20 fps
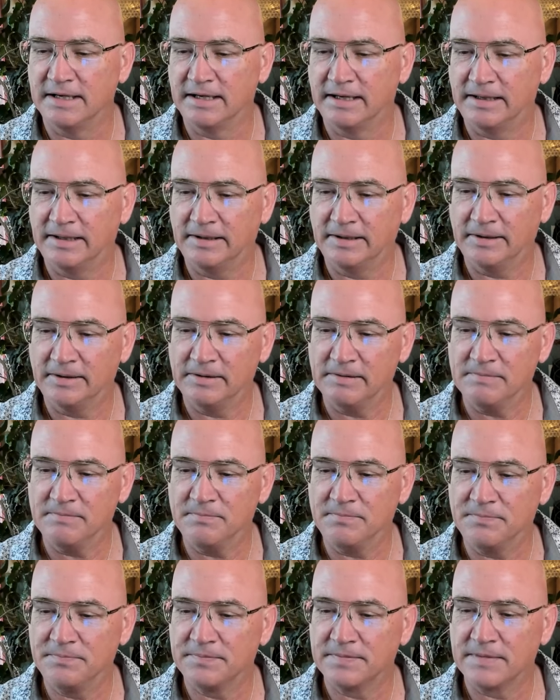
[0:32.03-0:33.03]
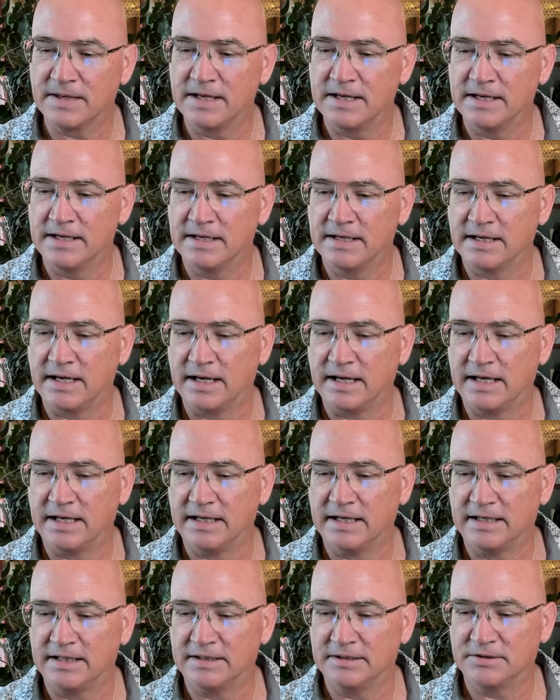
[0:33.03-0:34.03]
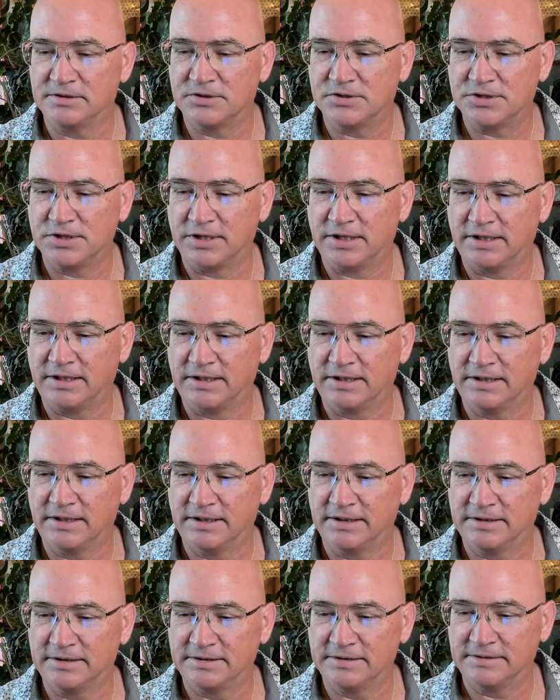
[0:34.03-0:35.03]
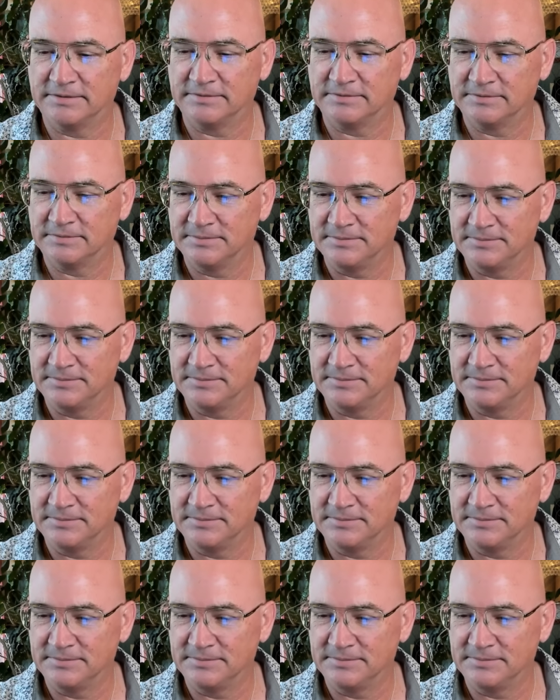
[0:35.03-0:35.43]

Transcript: Um, Hey, John,